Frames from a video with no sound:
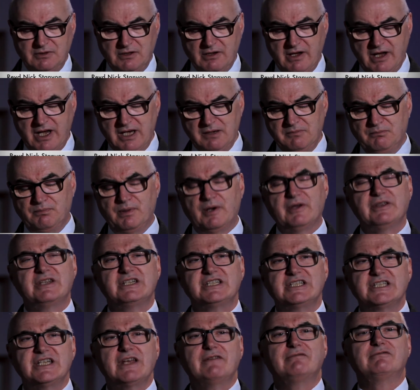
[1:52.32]
name by the
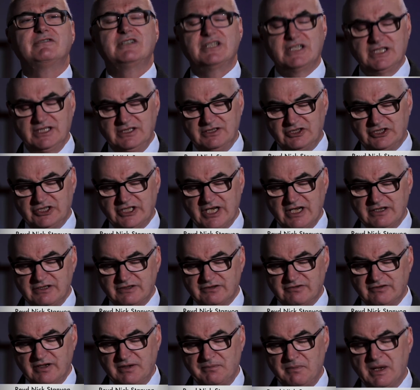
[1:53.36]
17th
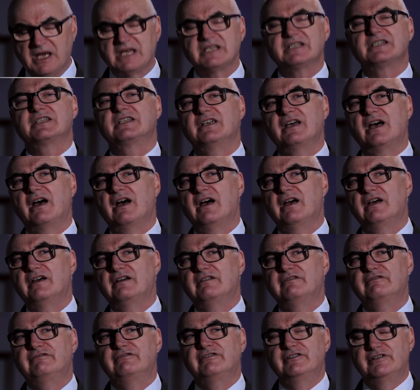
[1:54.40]
century master
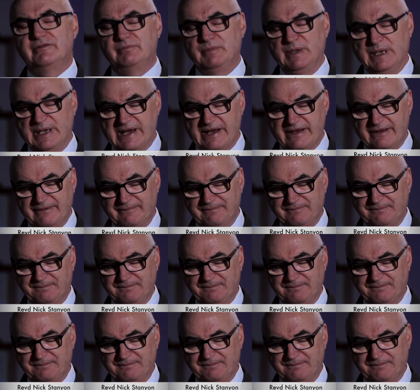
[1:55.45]
Vermeer.